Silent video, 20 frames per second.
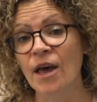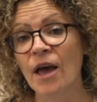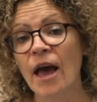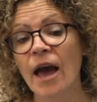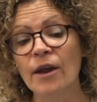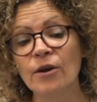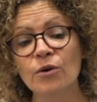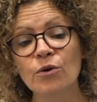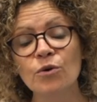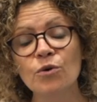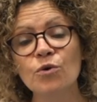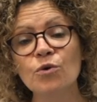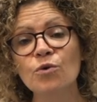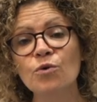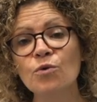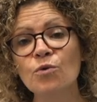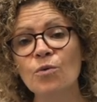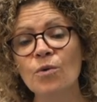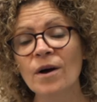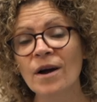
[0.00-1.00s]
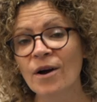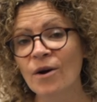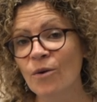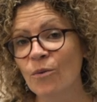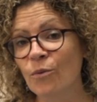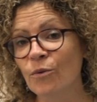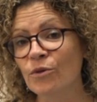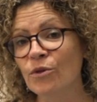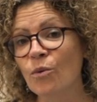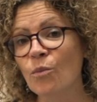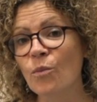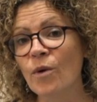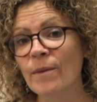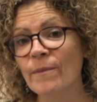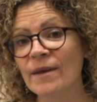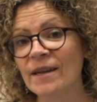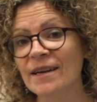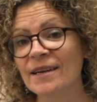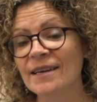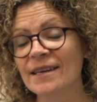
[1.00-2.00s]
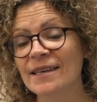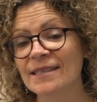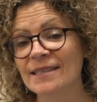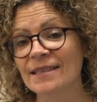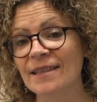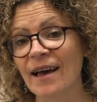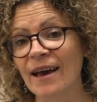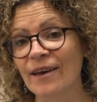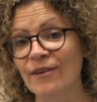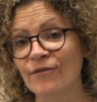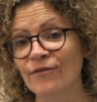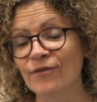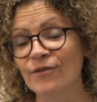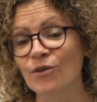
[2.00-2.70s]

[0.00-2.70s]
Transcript: And who were the women in his life?